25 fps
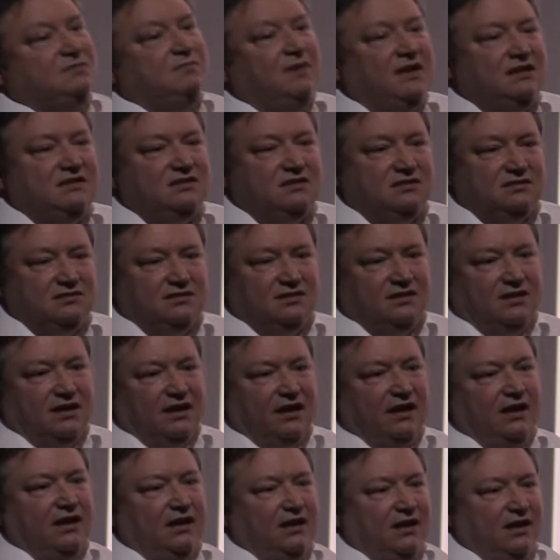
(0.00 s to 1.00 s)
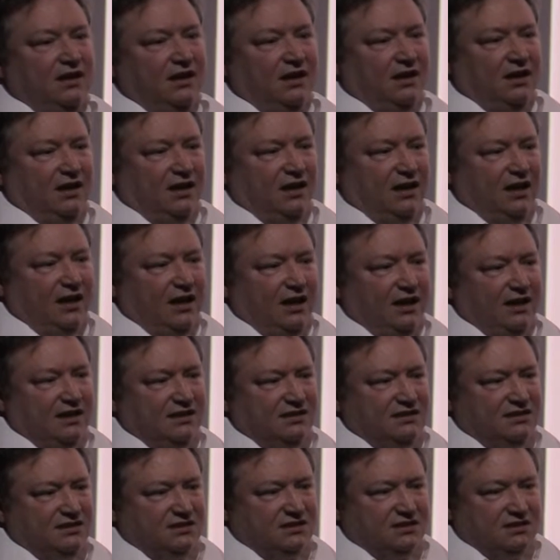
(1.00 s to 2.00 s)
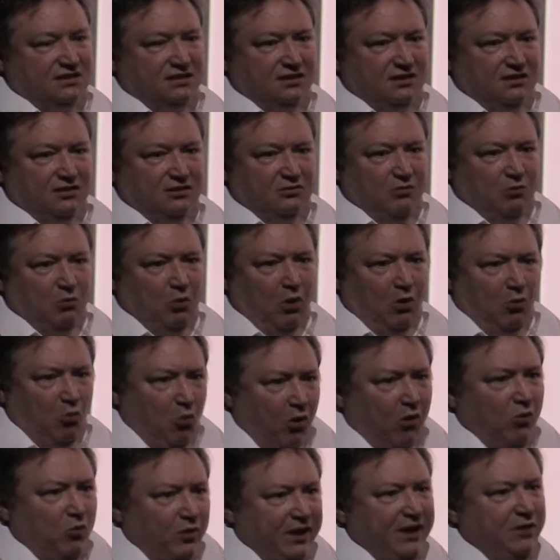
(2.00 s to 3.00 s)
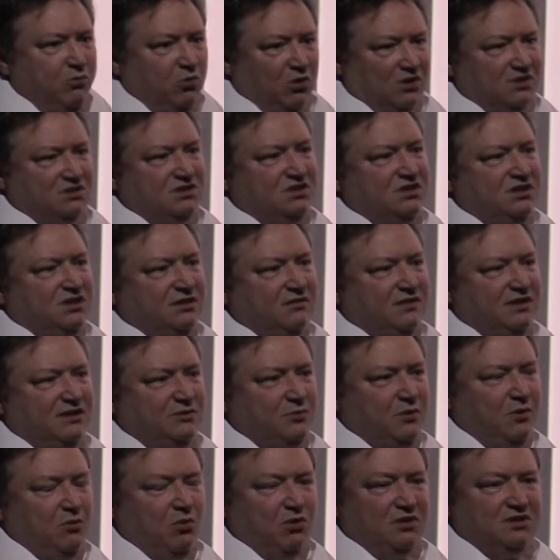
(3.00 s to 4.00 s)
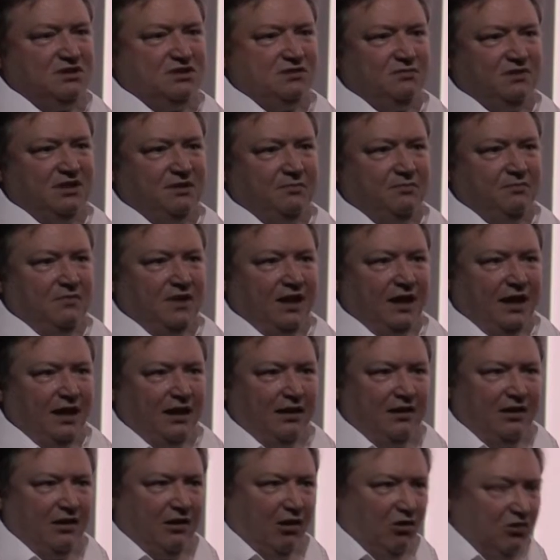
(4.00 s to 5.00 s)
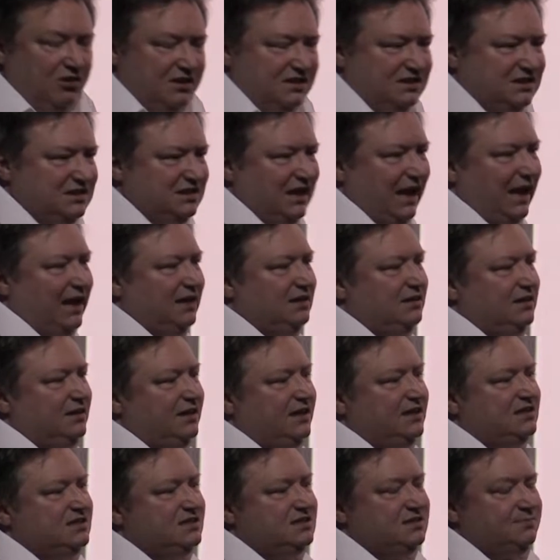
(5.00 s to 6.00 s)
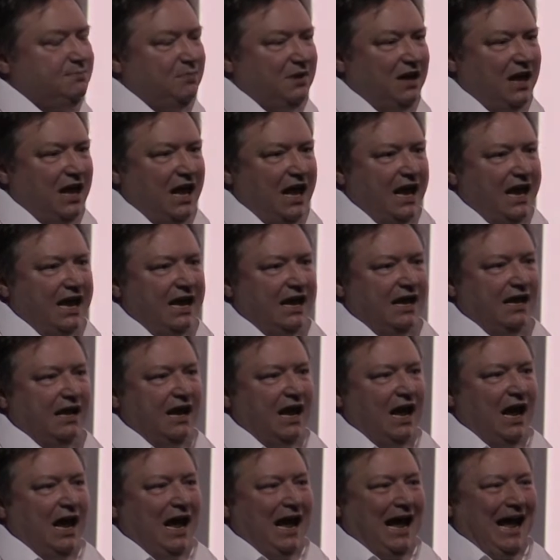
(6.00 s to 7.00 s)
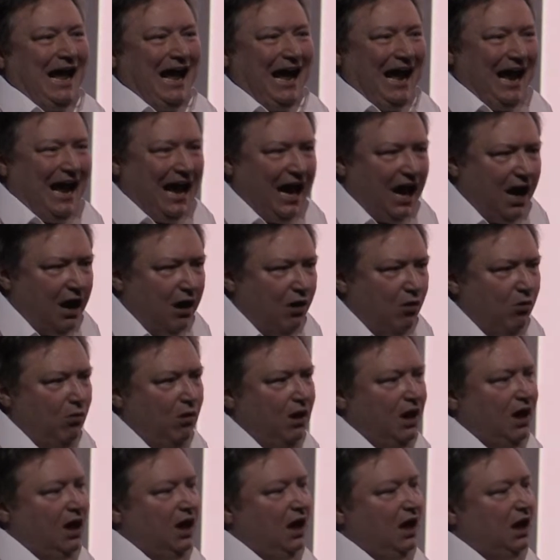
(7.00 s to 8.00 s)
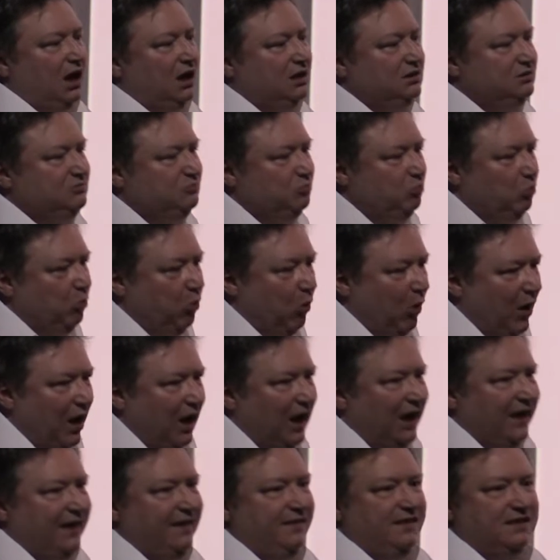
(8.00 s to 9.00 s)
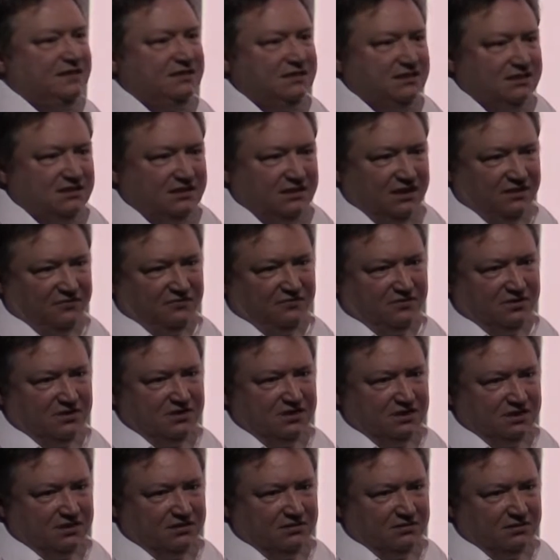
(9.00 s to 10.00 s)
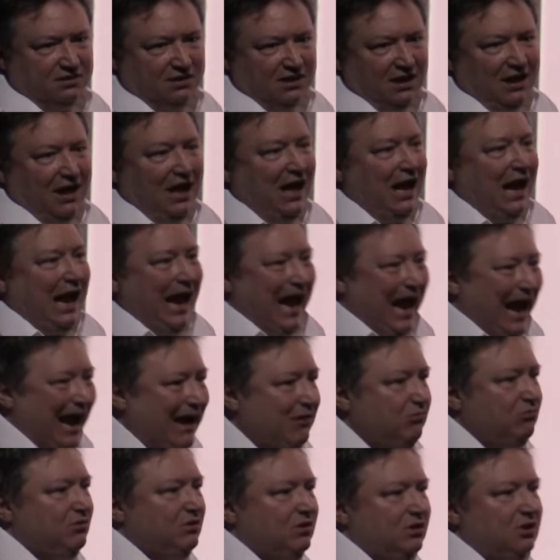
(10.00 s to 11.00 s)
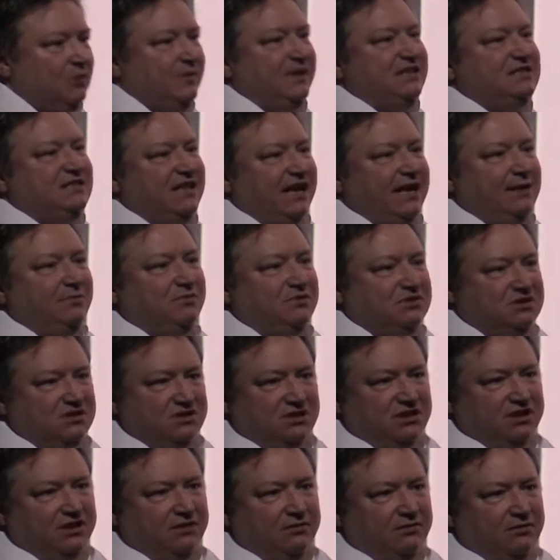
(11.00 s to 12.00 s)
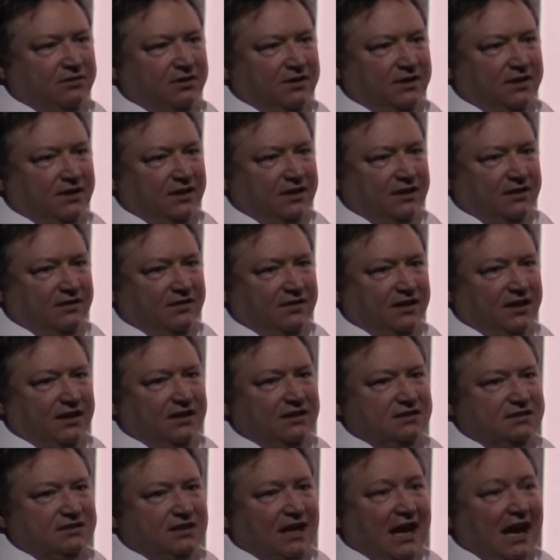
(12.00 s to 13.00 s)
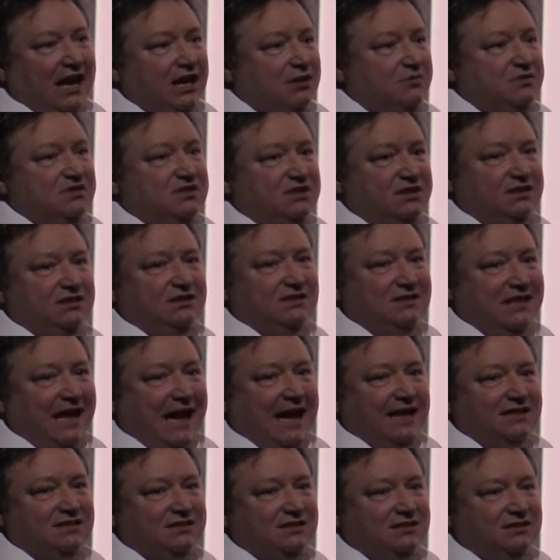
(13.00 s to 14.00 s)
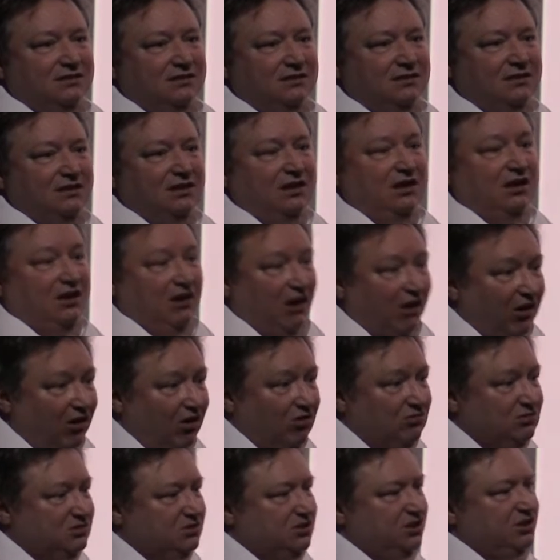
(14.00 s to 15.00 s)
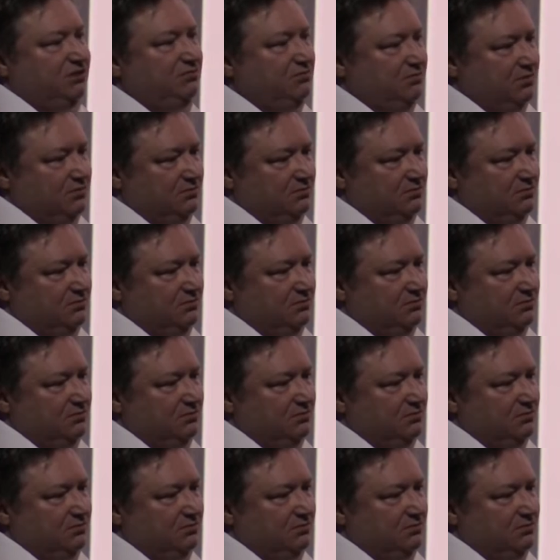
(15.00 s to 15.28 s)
mentioned there, is what we want to do is we want to understand and explain how and why this is different. How come it's able to do things that equity and debt can't do?